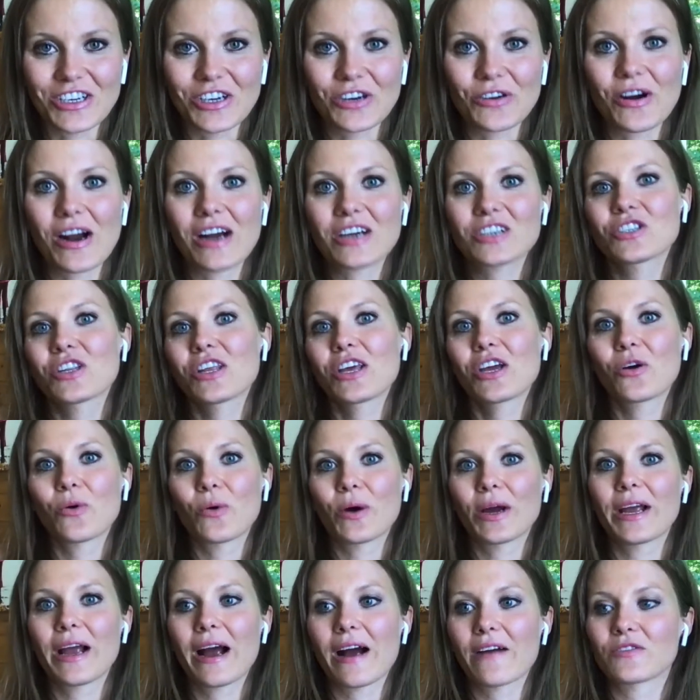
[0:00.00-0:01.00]
You're actually
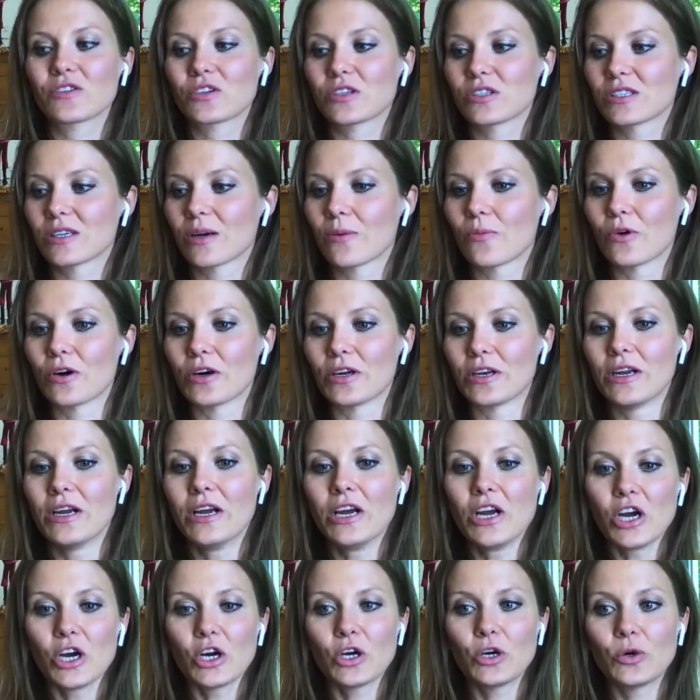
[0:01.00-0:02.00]
going after someone
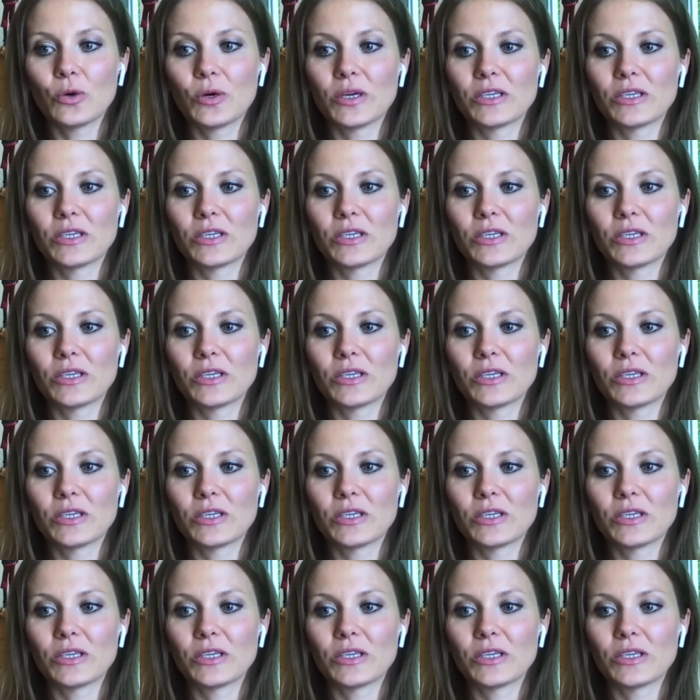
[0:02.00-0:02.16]
who